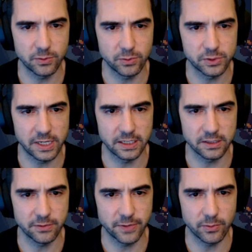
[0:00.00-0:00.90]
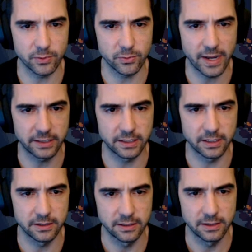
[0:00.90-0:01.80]
you were saying at the fight with
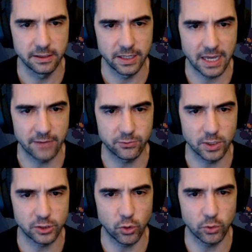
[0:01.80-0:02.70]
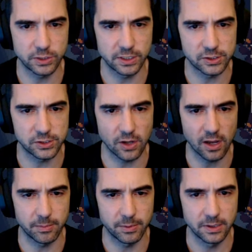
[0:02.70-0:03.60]
Ragna, and after I told you to
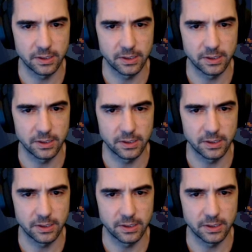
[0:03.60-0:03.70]
stop.